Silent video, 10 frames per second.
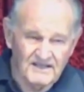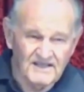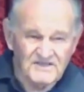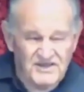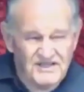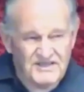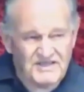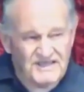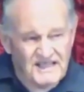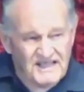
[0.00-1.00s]
Jesus
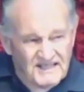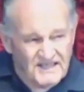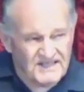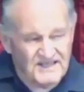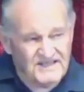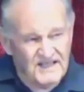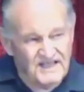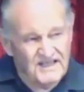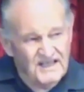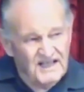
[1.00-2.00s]
said this. He said,
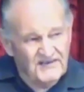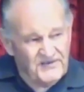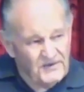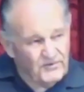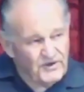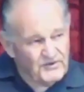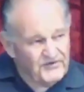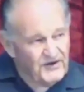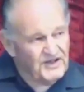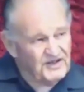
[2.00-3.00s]
if you want to
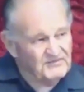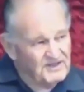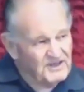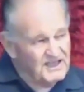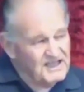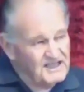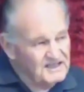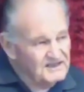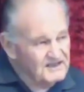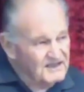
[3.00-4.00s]
follow me,
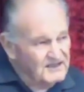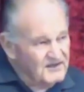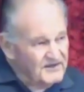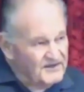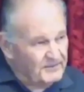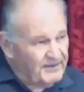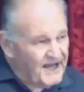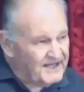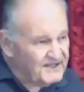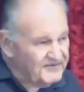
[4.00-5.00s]
the
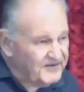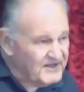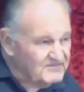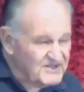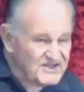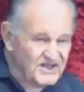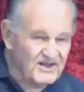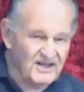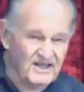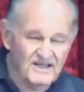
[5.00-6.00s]
pattern for the
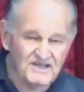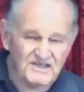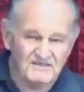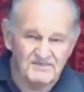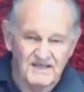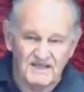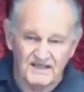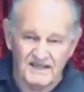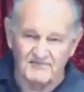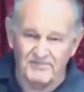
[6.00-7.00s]
Messiah is to be a
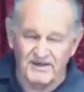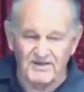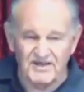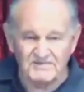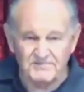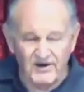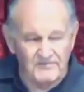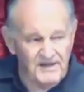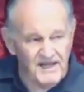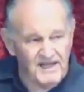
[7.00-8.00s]
lamb, because by
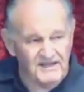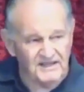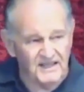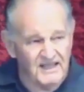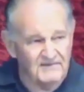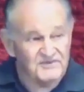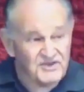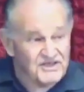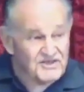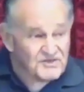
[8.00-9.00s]
being the lamb,
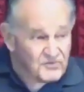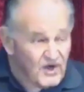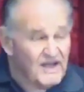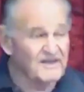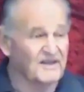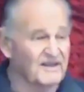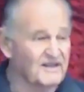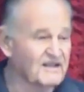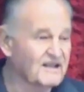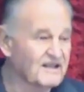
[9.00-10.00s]
Jesus won
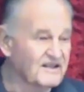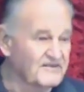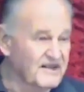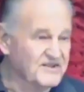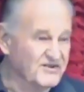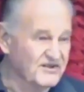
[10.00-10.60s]
the victory.